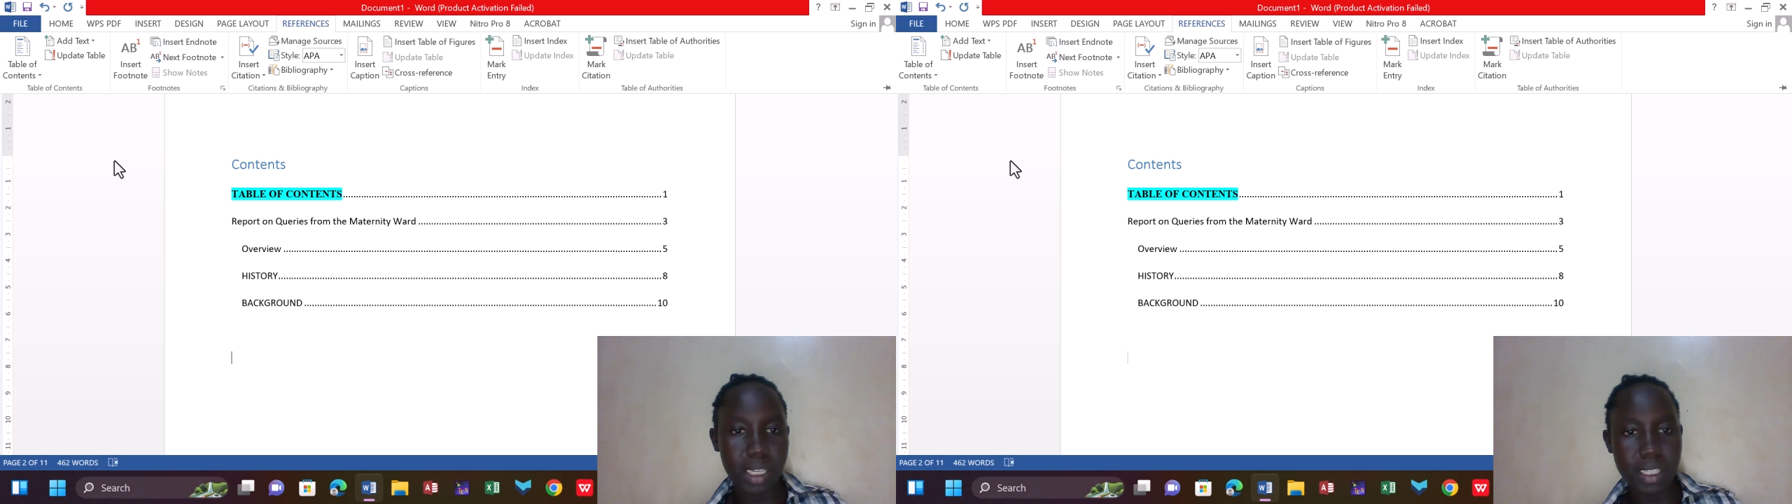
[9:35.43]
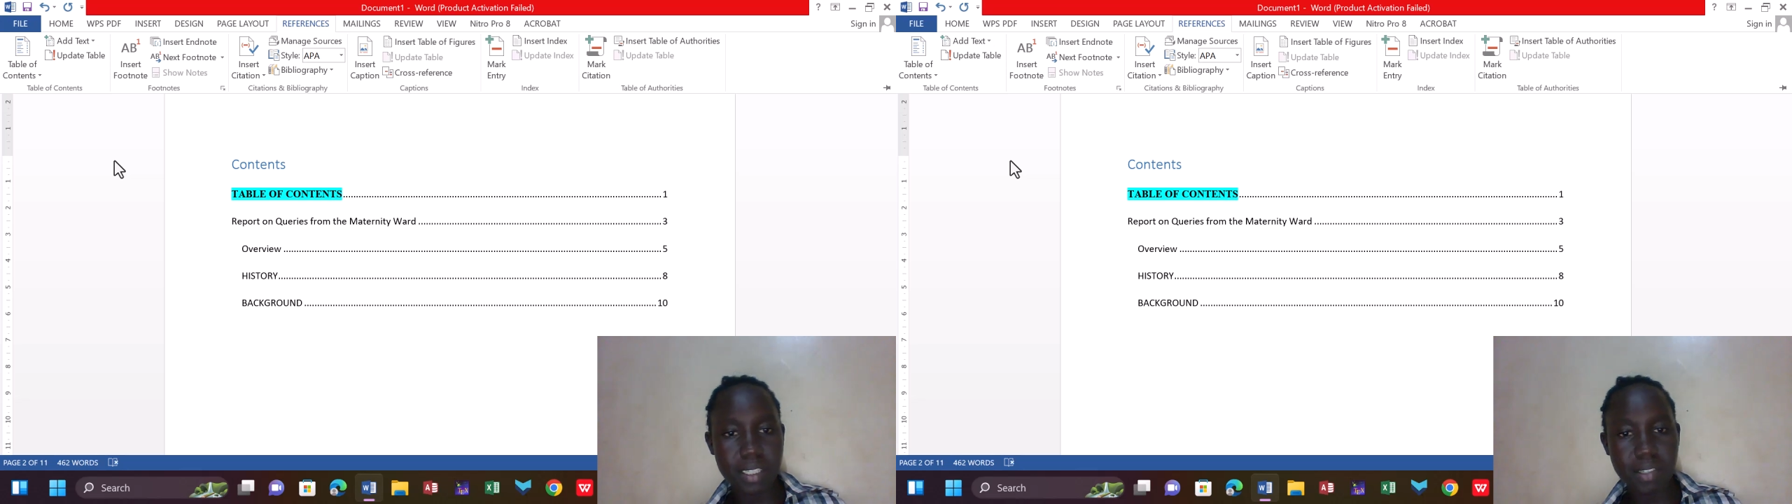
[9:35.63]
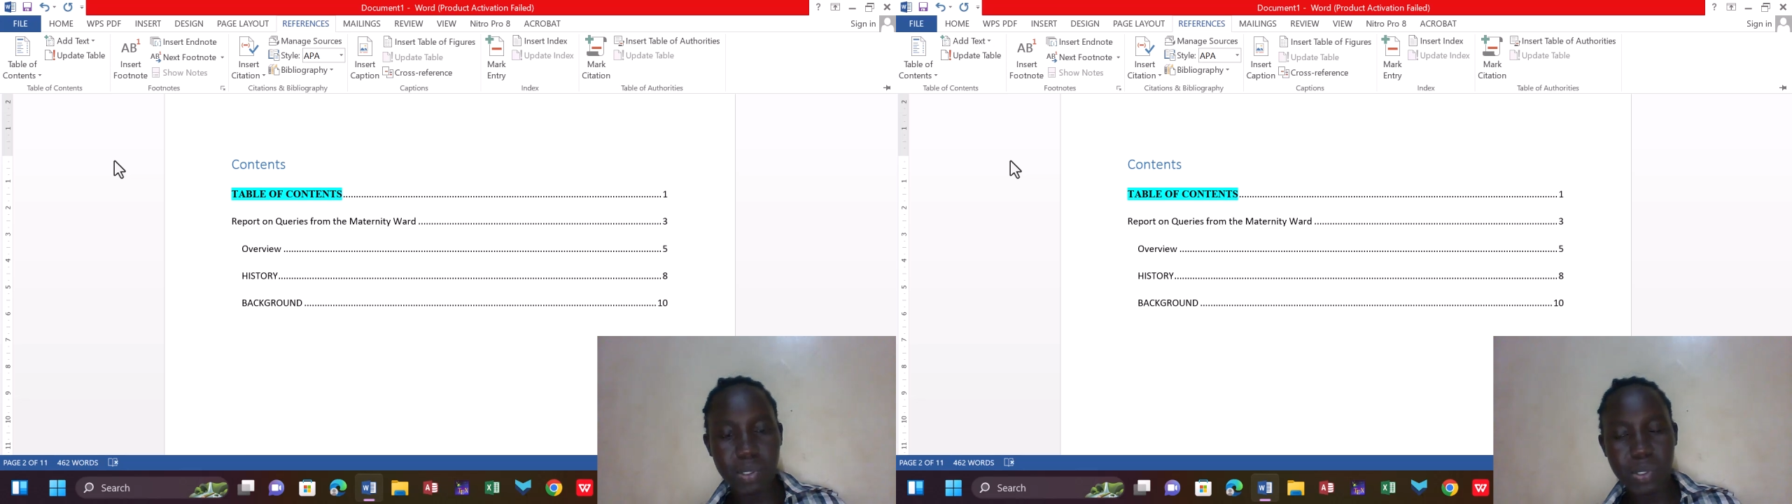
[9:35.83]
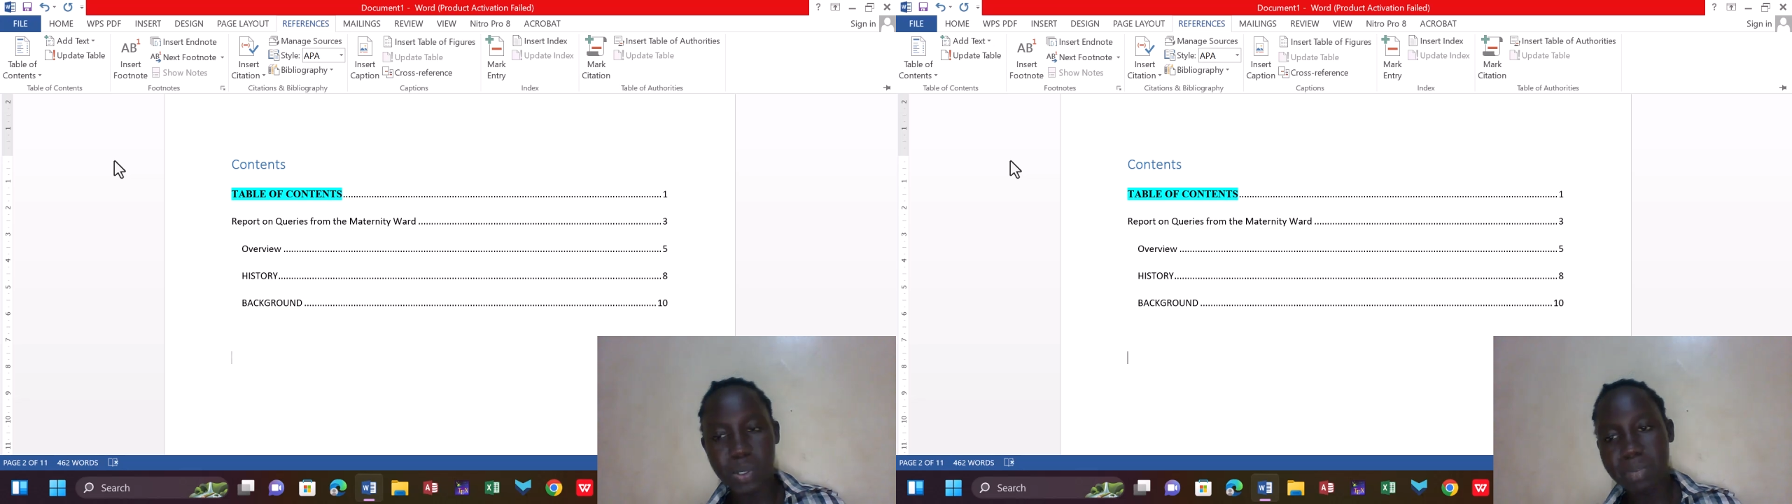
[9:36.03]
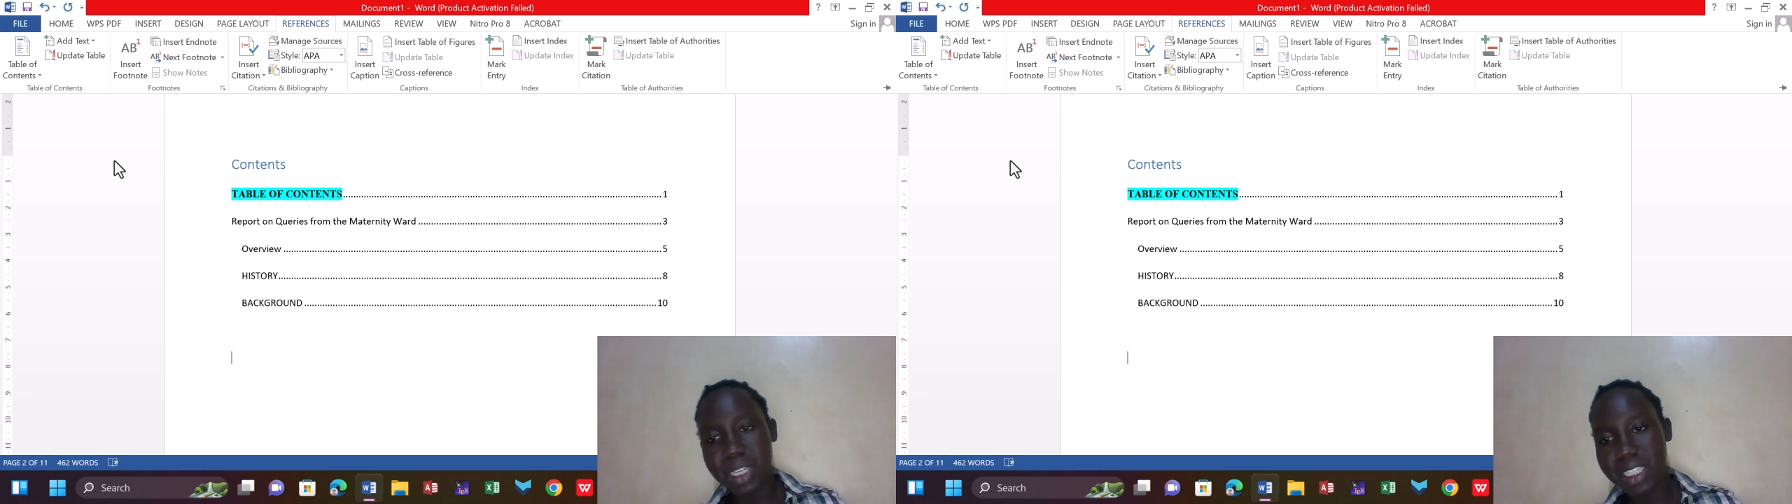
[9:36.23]

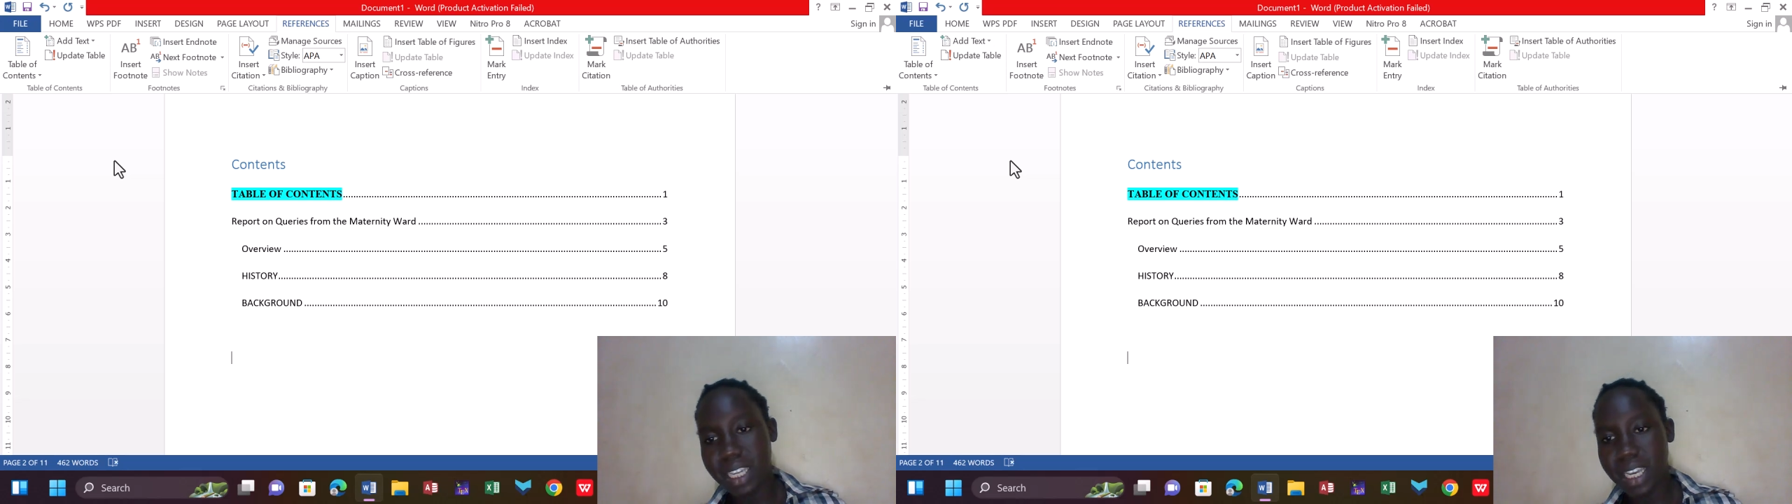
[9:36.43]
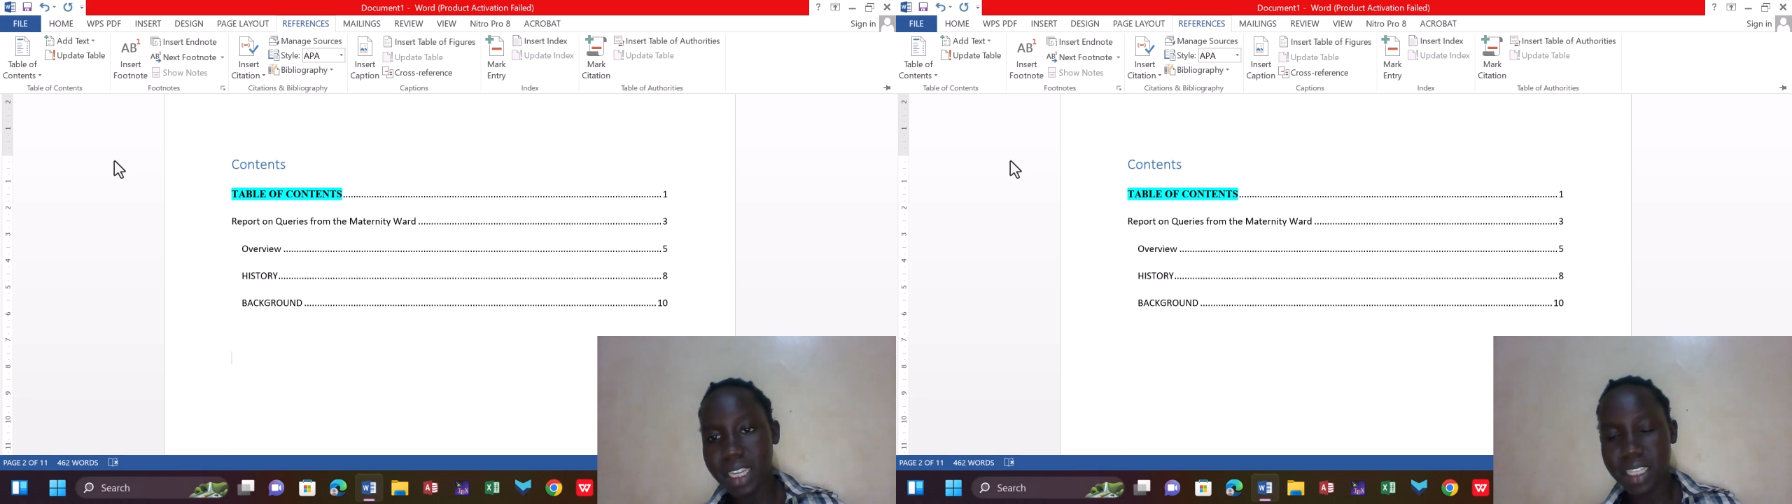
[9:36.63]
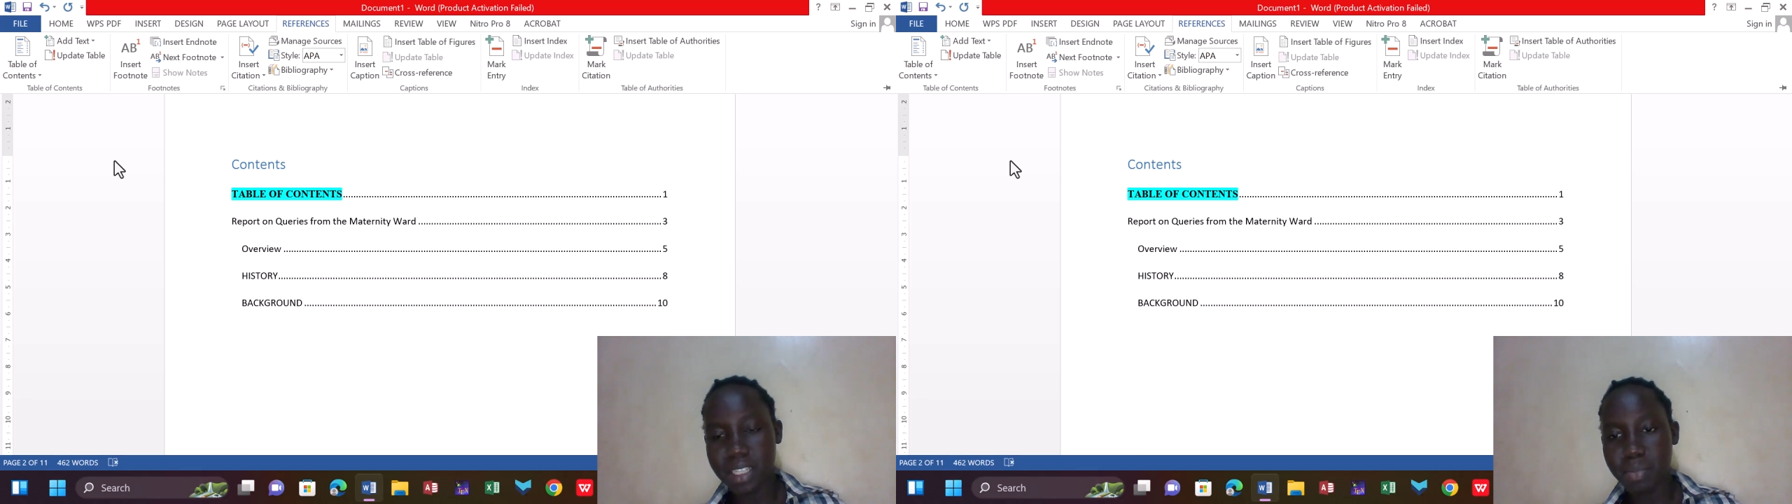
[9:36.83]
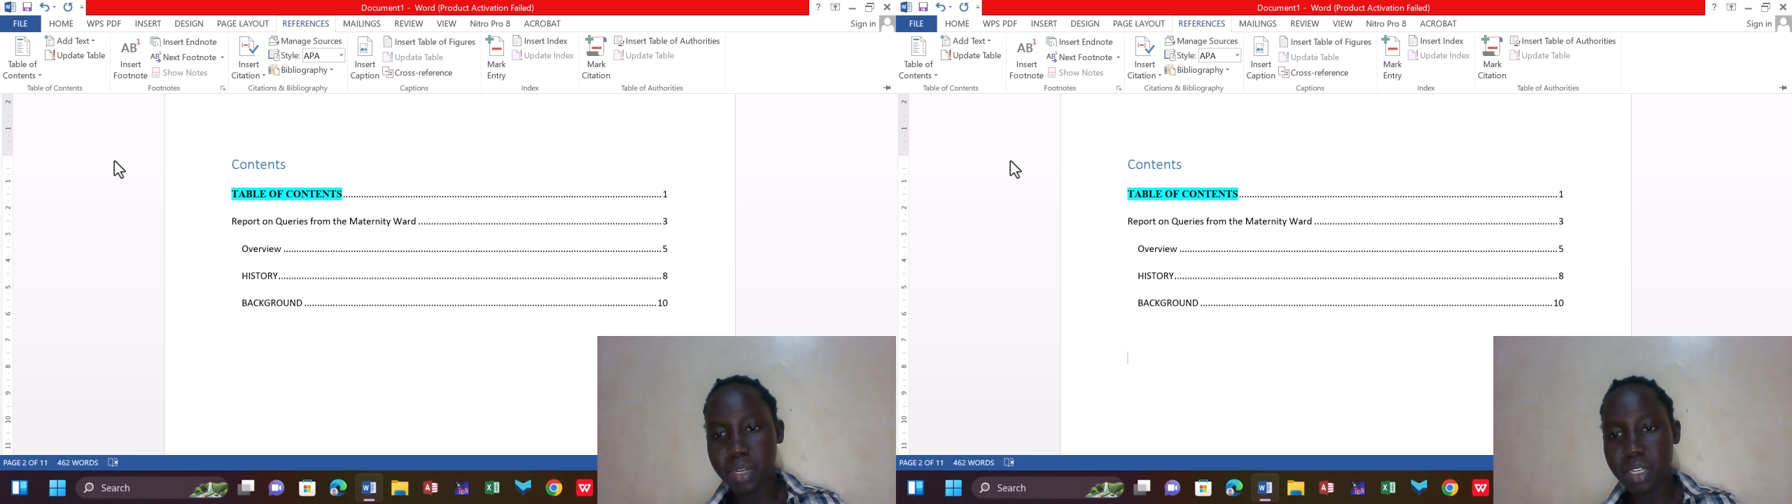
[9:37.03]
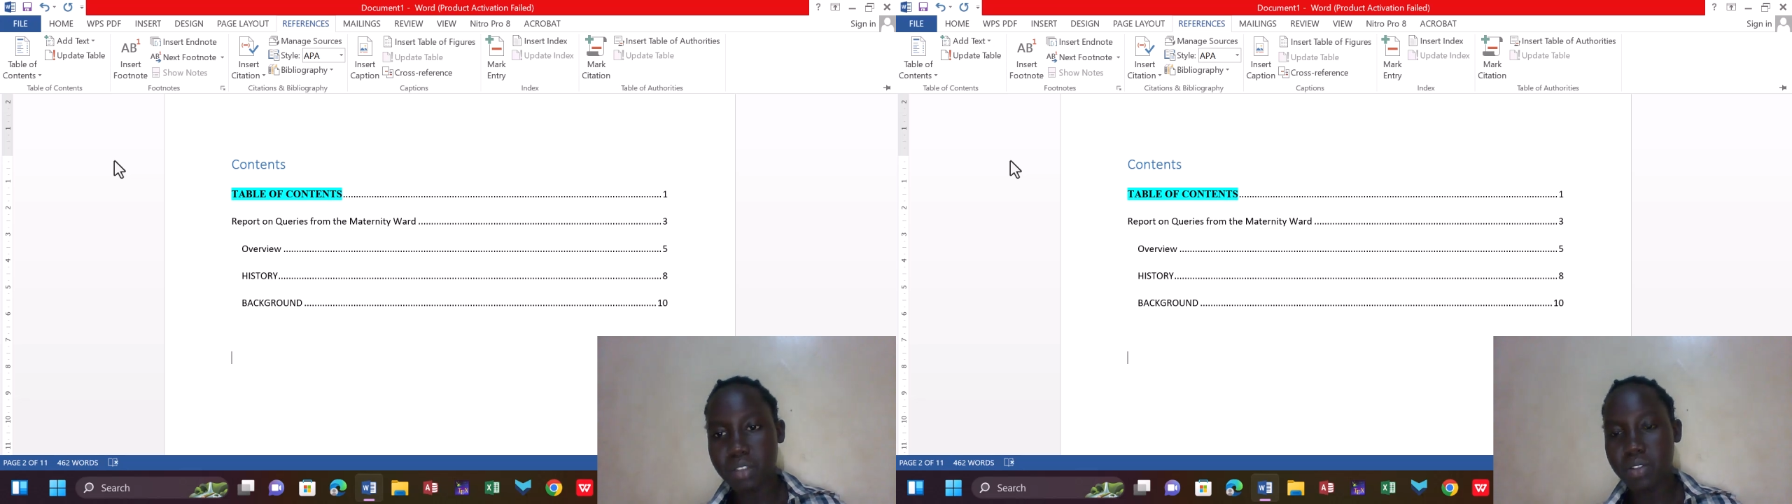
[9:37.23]
automatically it brings you